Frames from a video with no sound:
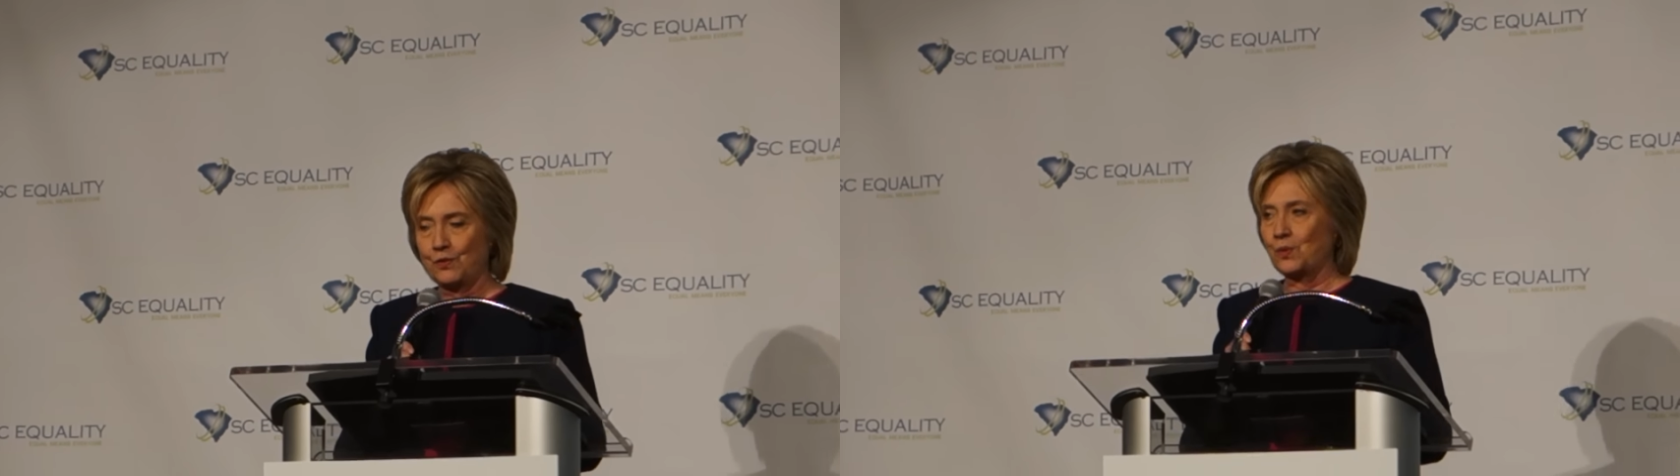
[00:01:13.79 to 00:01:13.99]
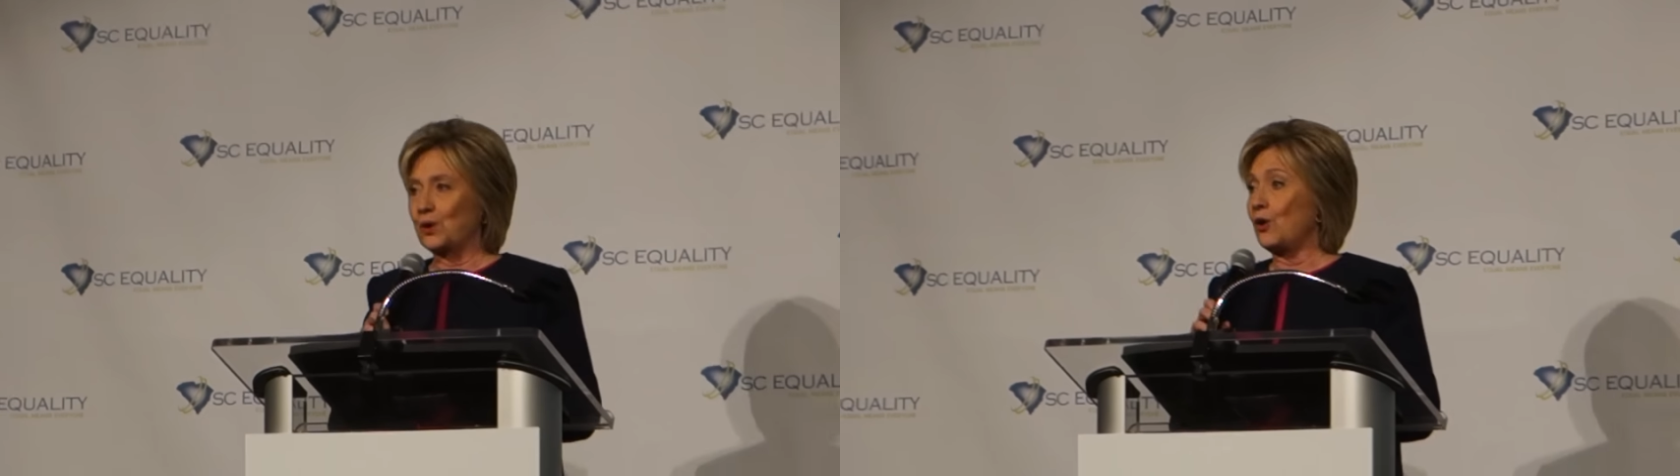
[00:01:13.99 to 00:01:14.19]

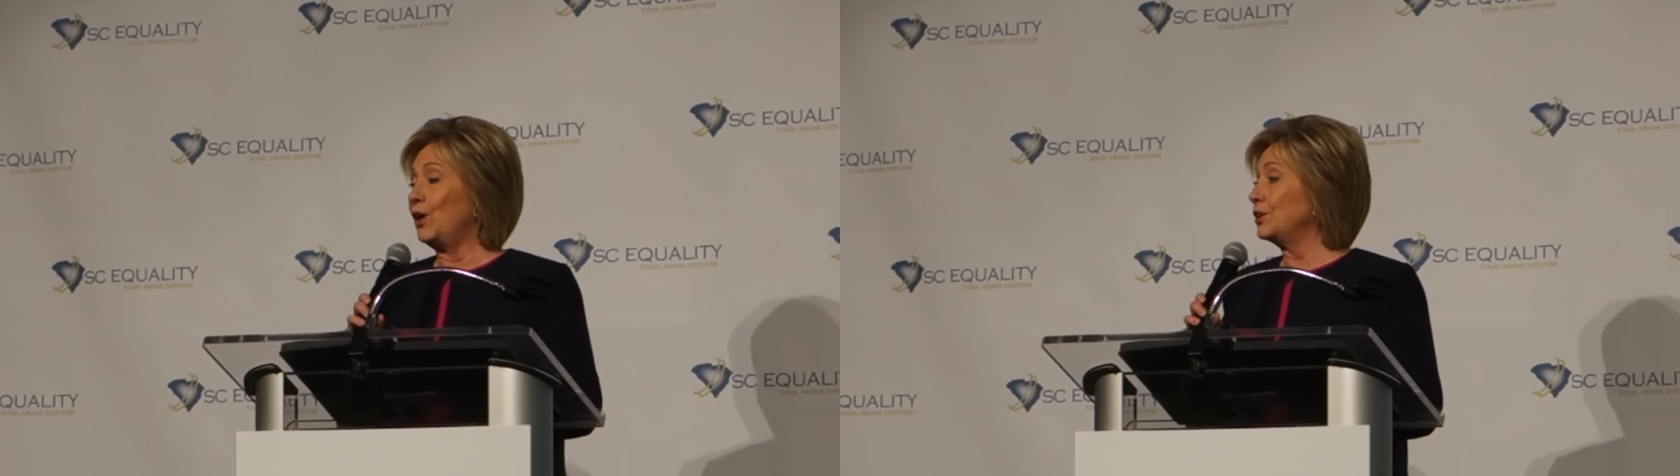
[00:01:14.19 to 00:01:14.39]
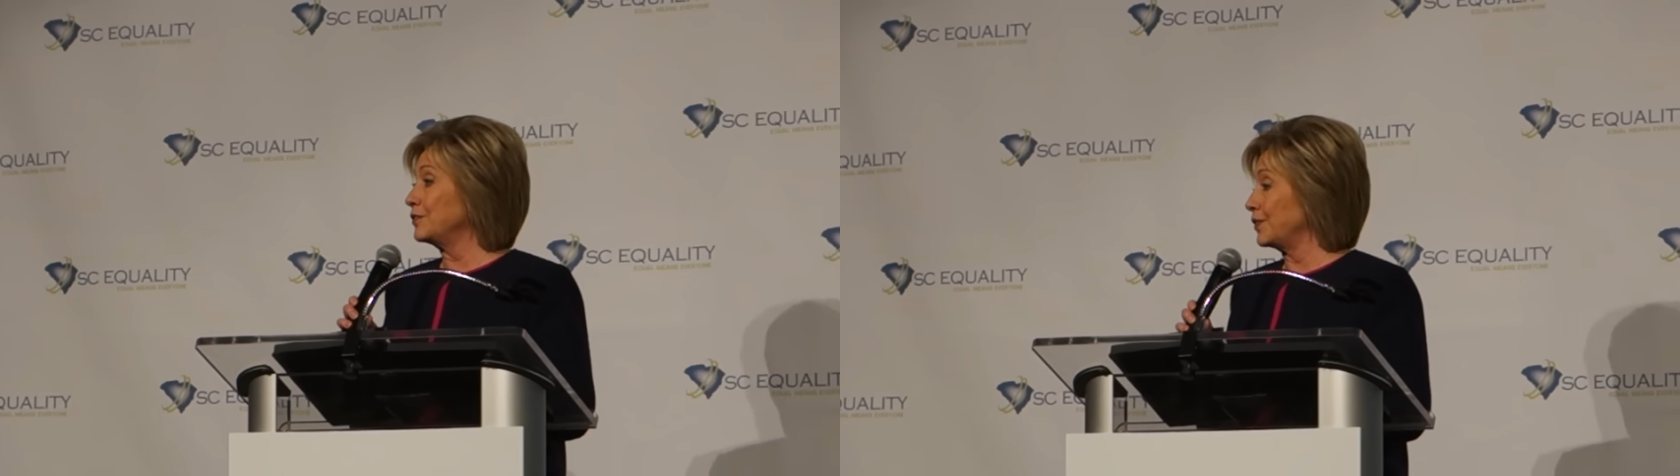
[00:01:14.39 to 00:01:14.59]
for
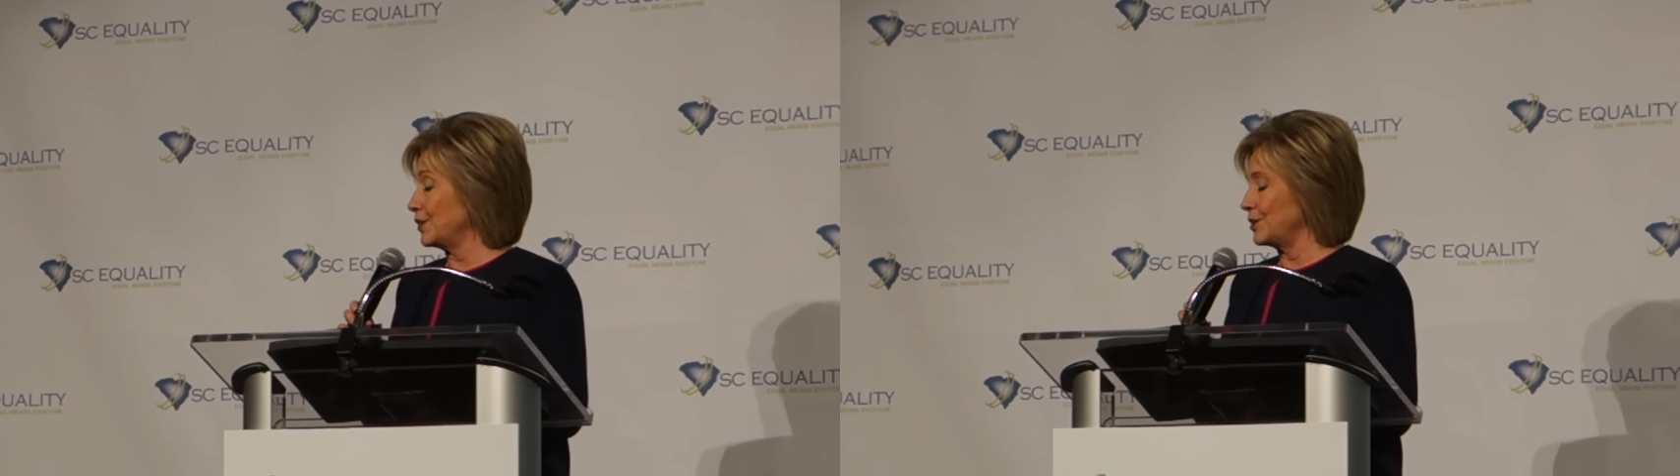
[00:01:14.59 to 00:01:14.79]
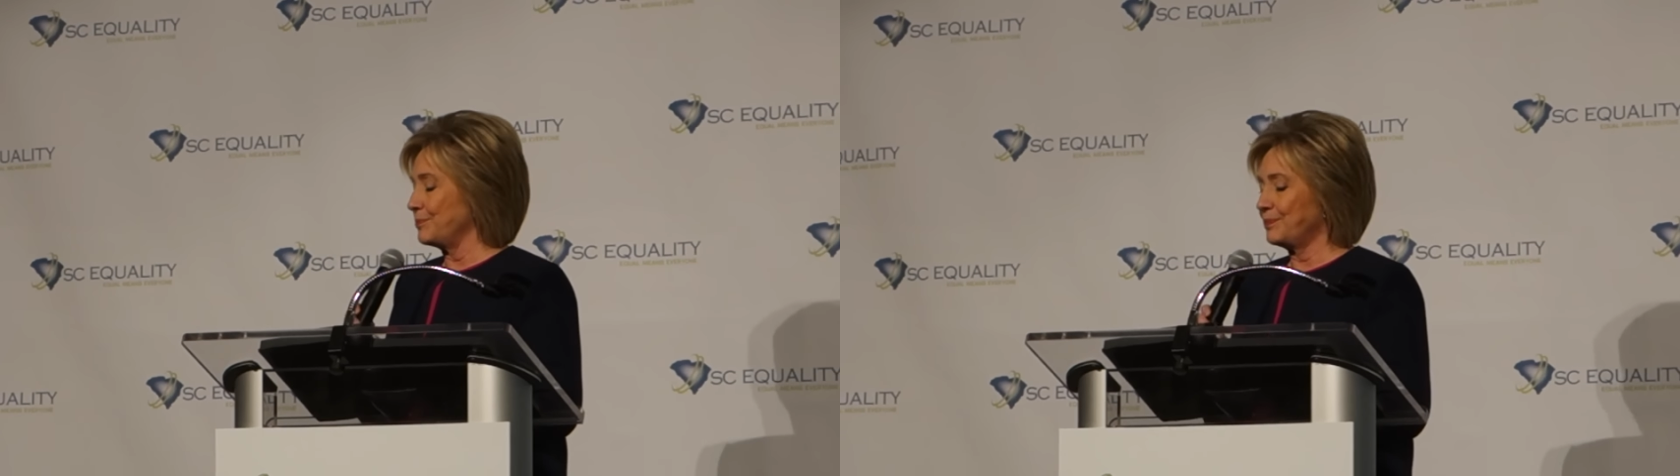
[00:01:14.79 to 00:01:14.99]
all of
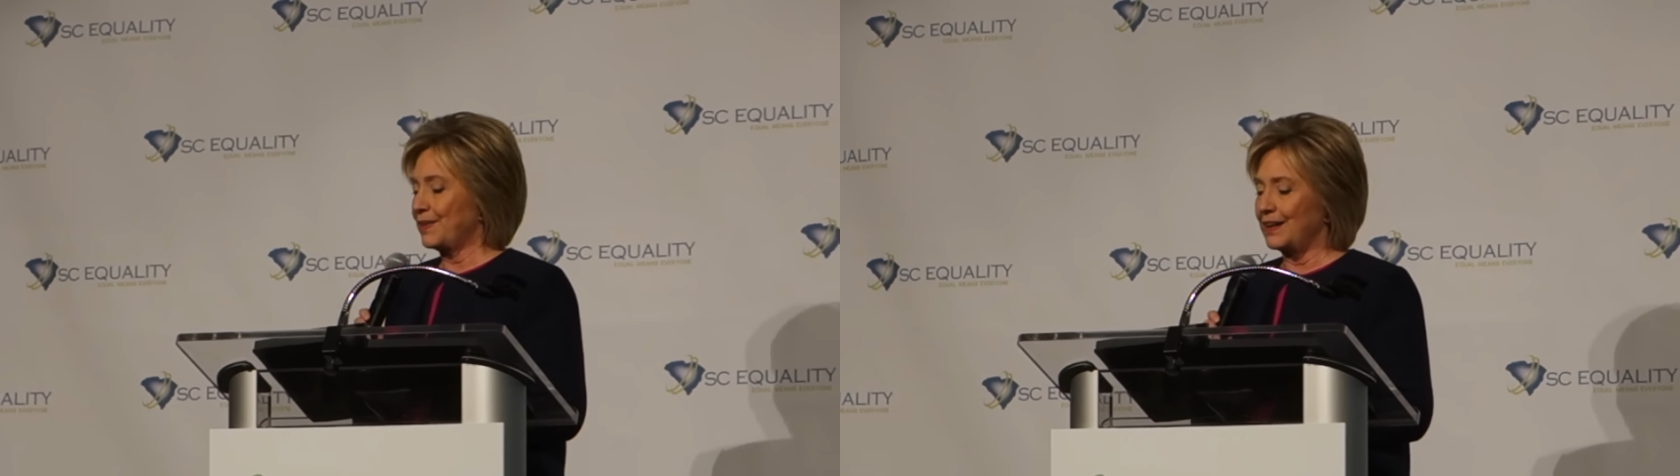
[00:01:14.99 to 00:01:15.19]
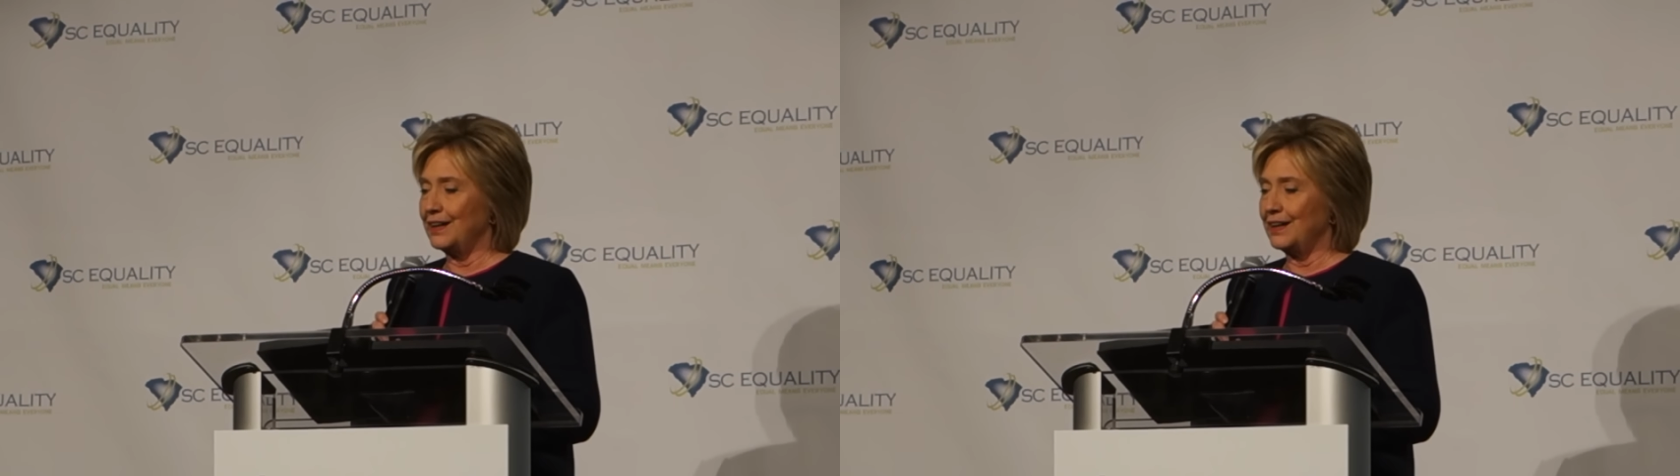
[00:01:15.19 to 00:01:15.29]
her